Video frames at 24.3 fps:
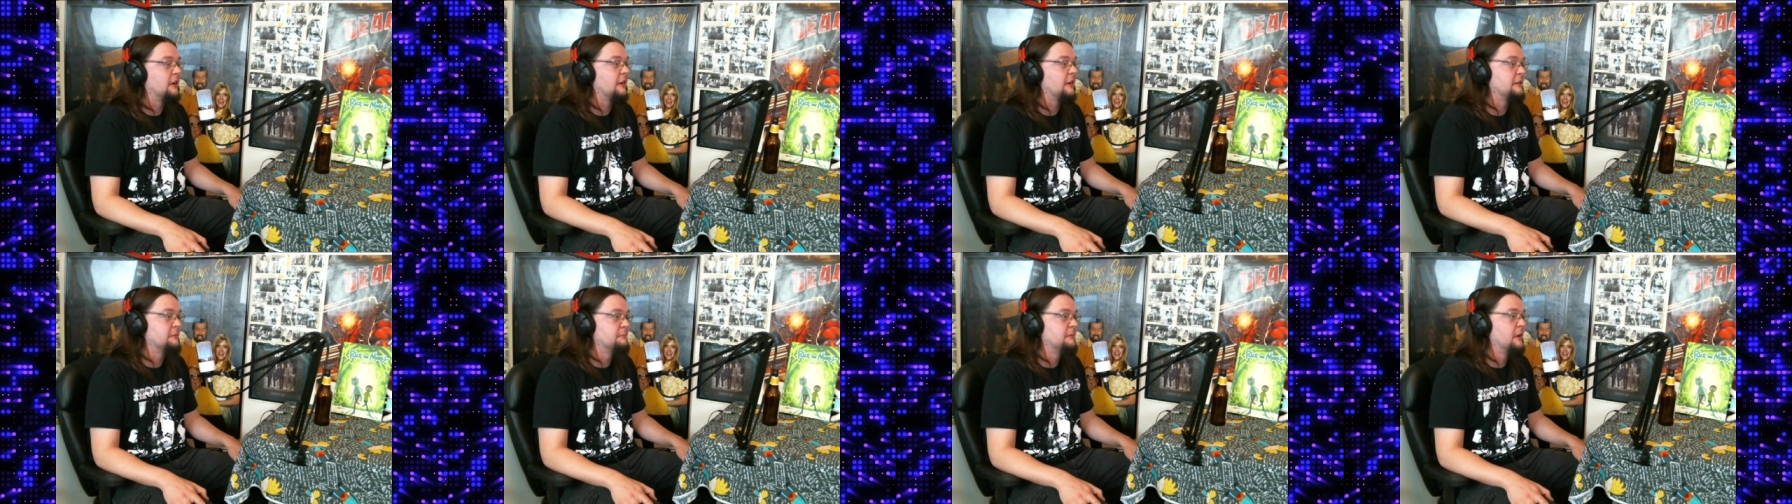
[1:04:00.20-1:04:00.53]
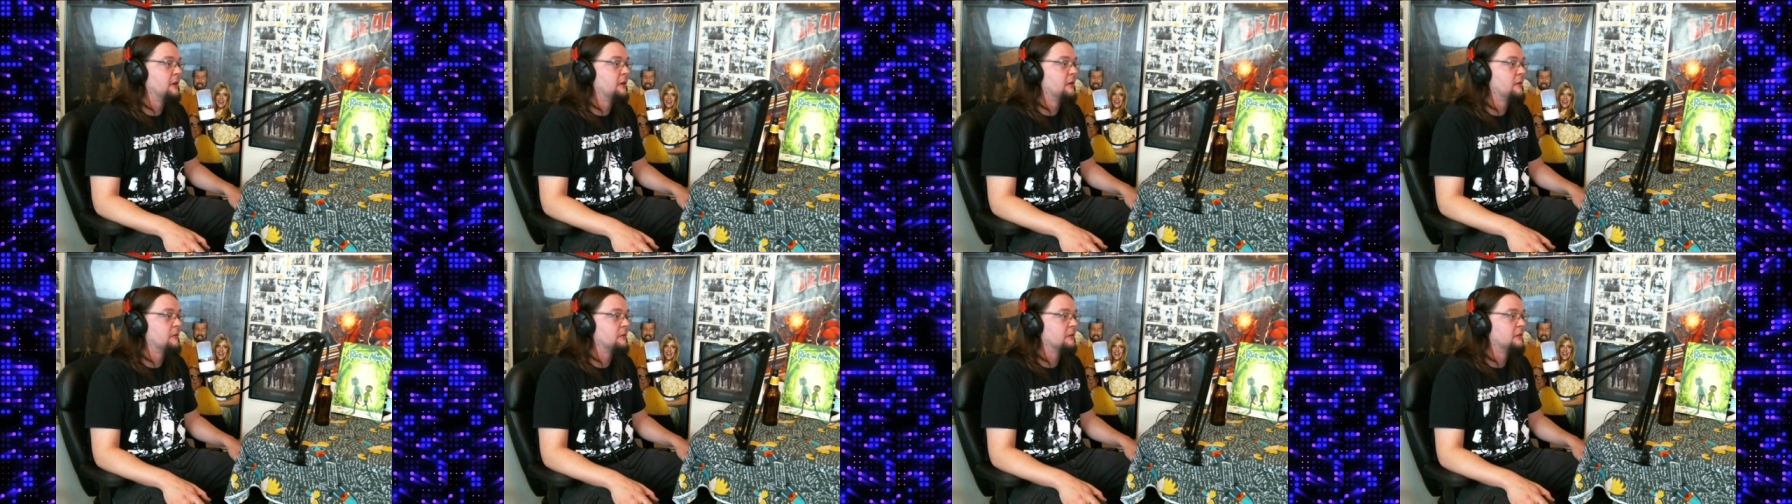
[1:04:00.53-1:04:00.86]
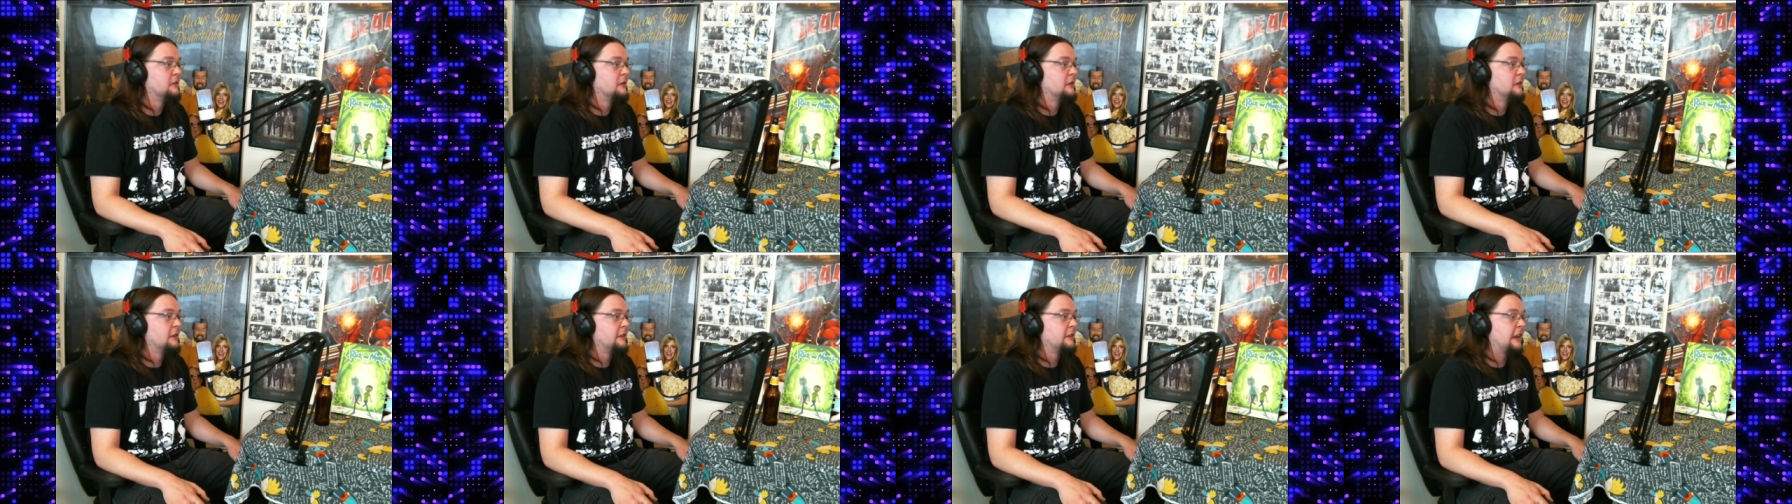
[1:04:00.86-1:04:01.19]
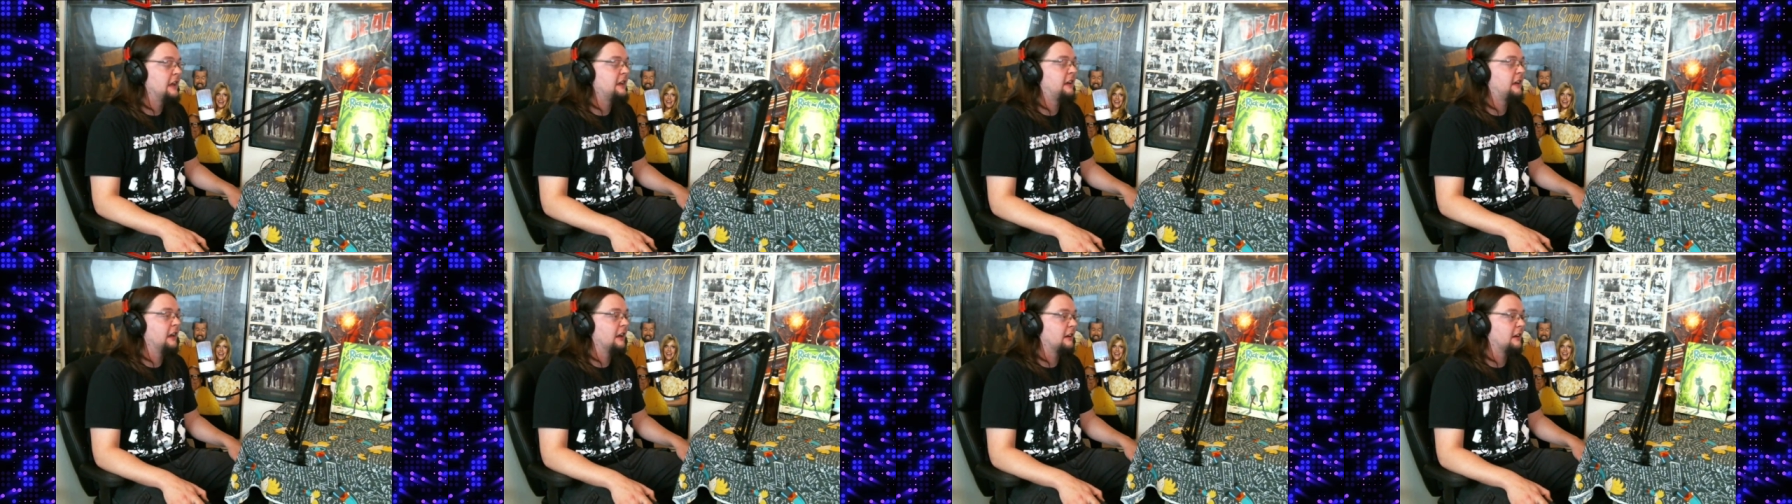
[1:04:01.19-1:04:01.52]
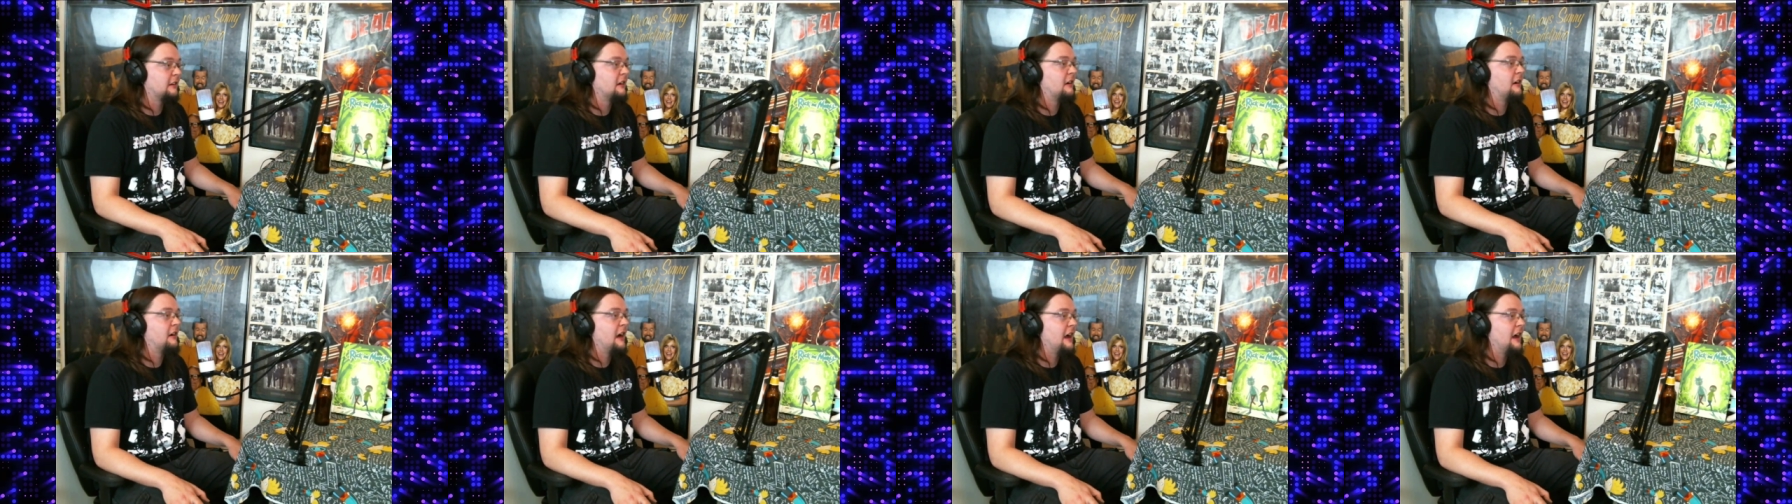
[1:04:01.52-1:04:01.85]
the moon. They kicked
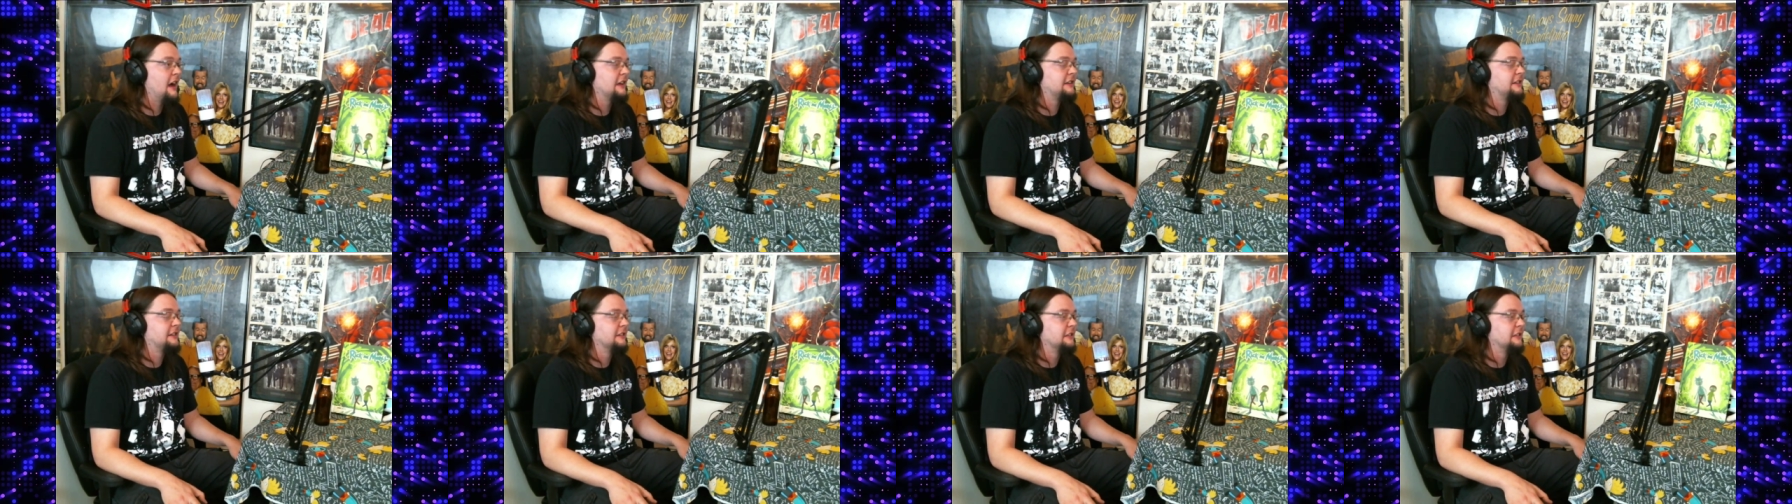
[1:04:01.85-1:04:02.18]
our ass in